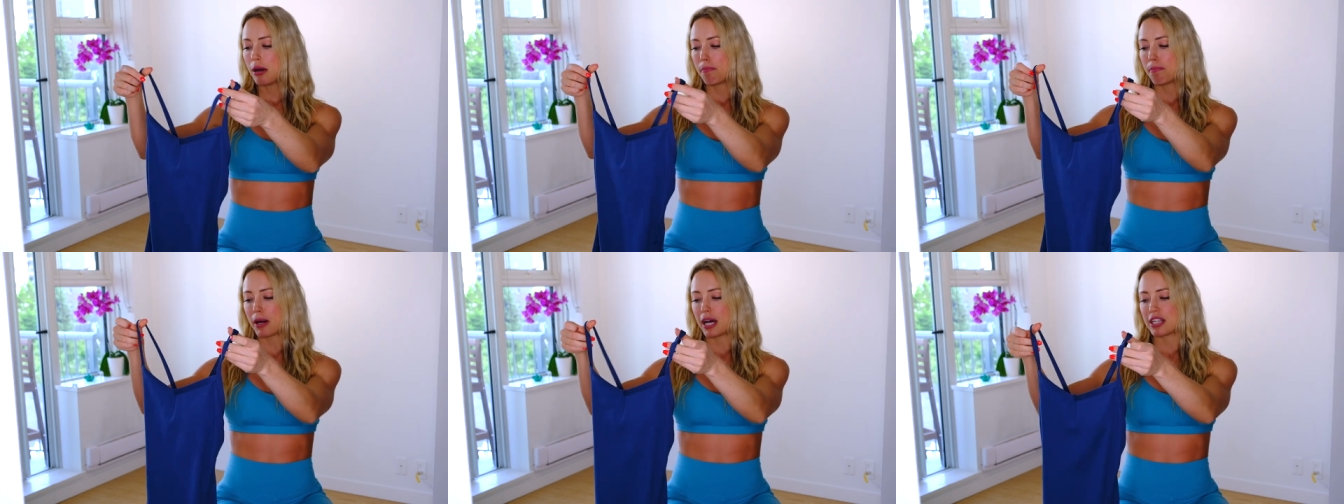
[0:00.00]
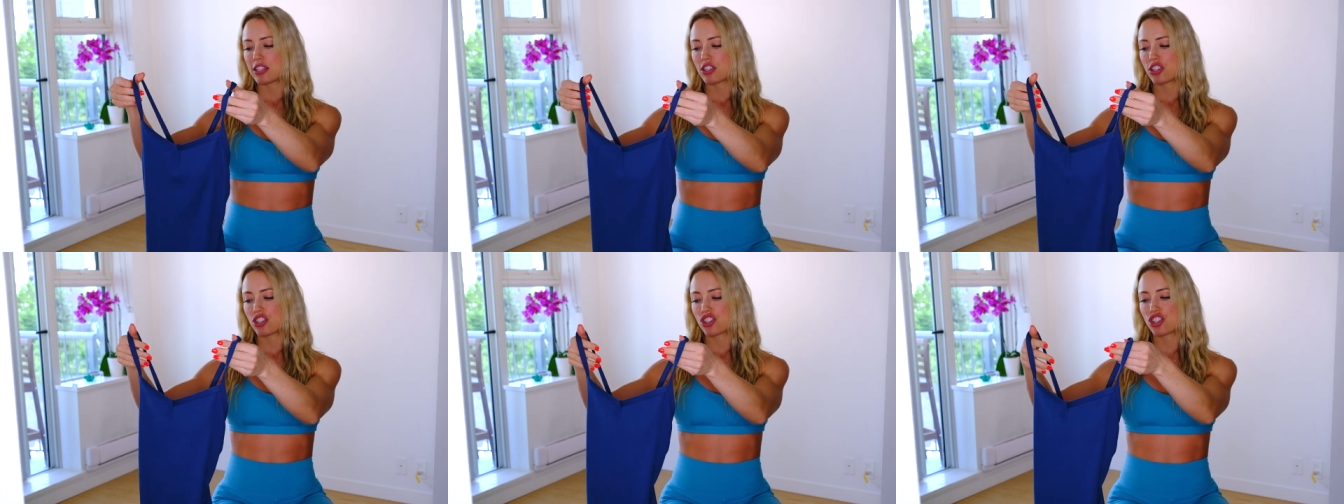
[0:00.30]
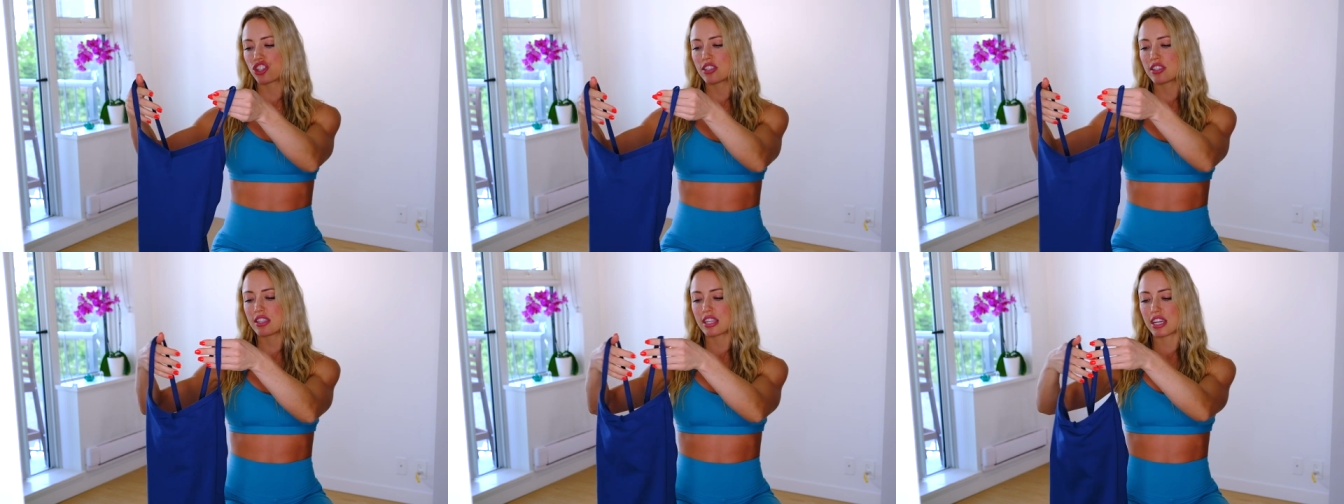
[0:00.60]
But
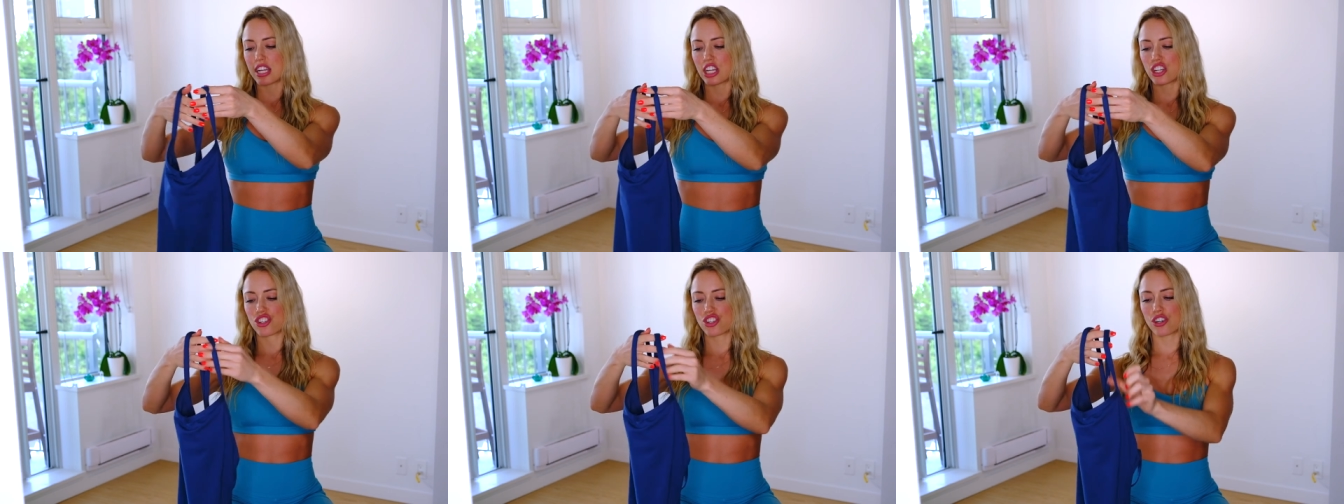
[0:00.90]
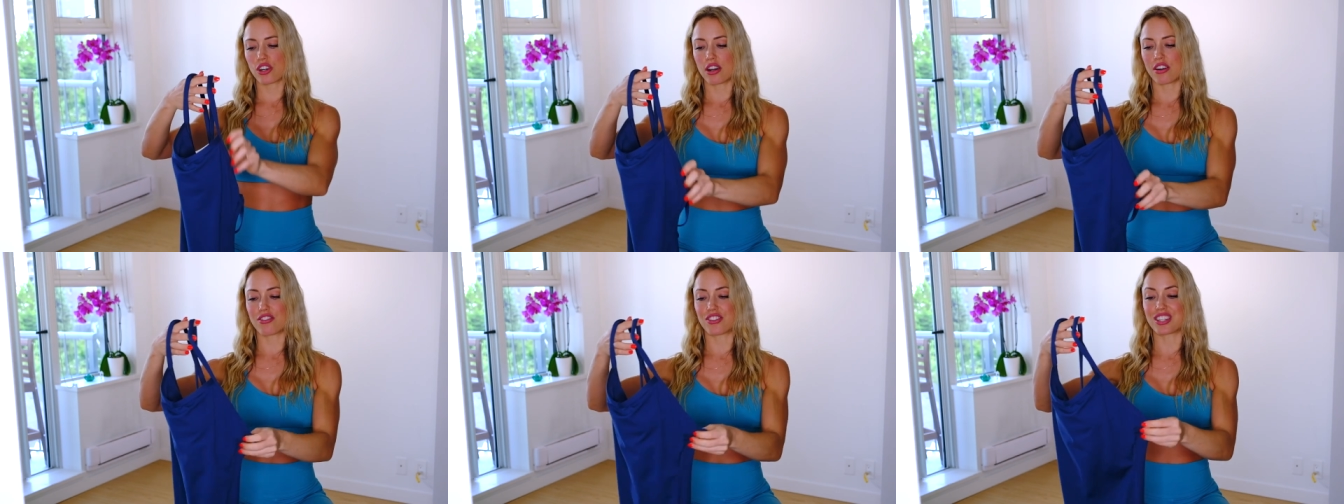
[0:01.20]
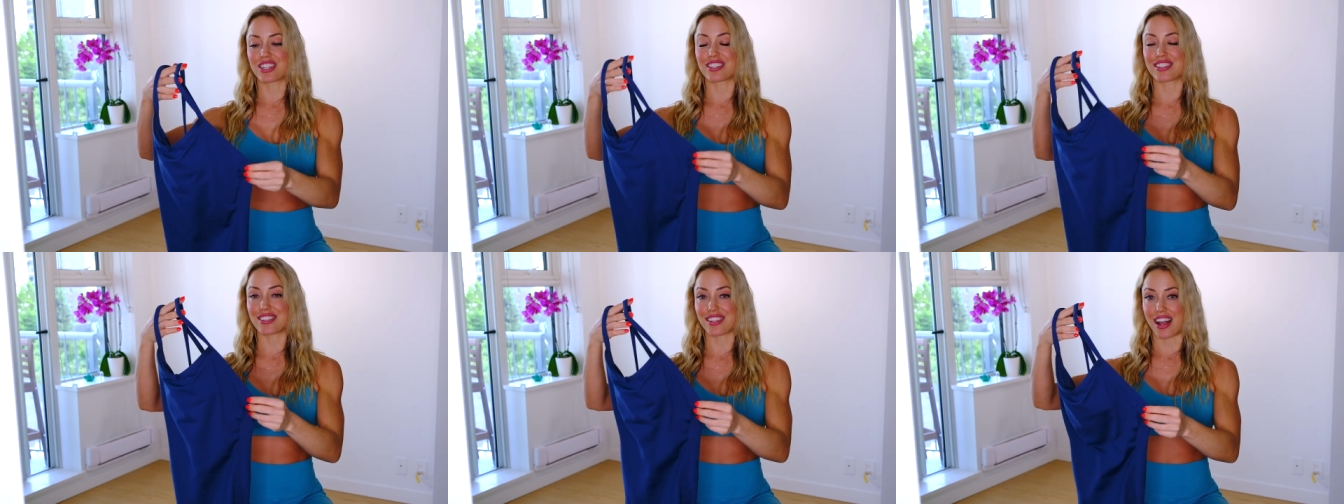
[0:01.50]
just the nature of
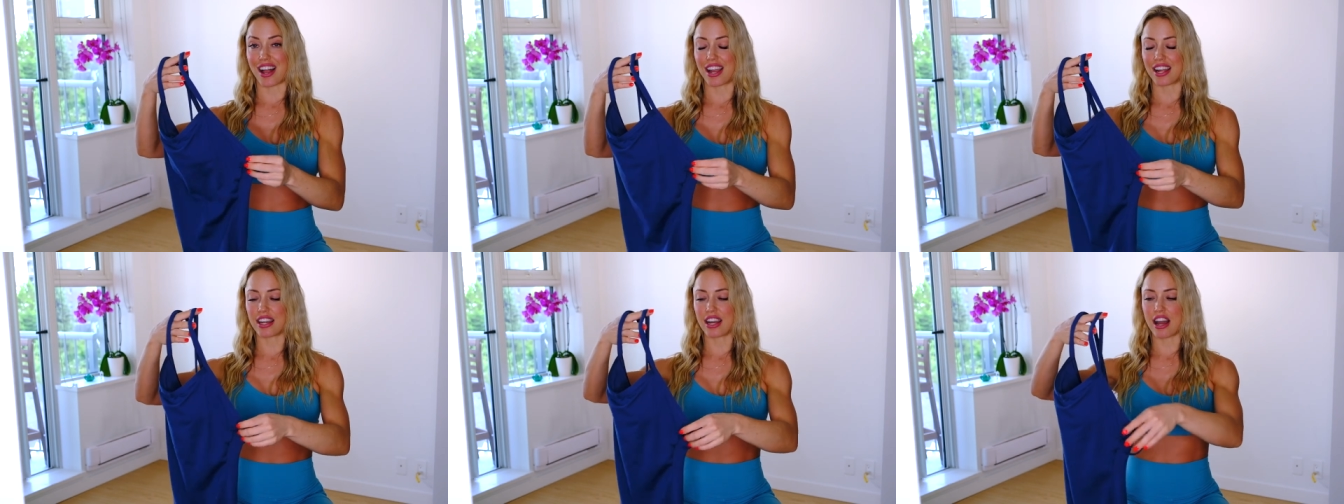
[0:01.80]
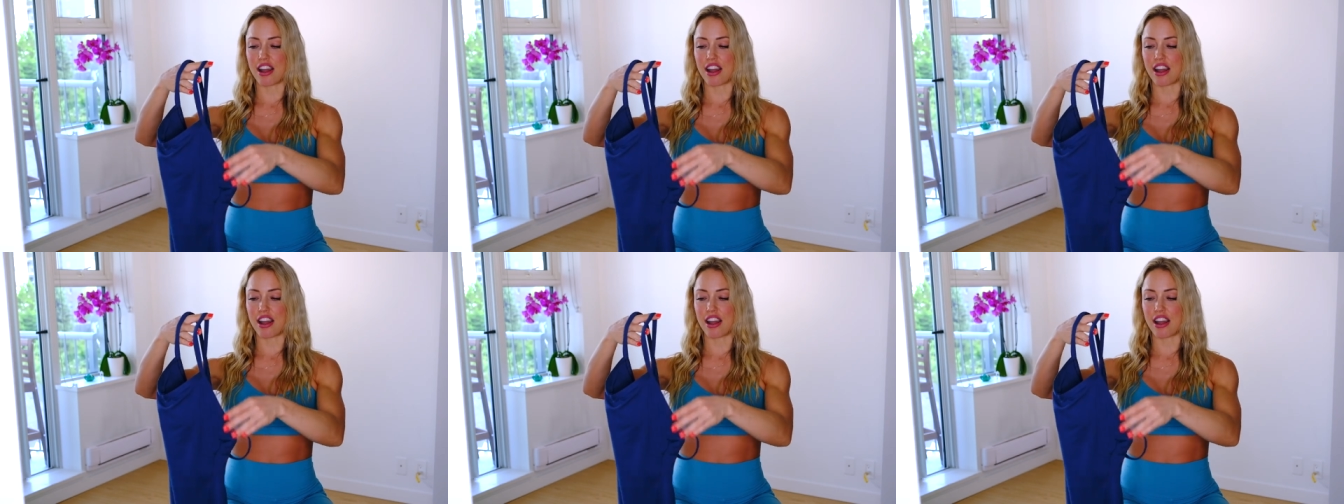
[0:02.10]
the design,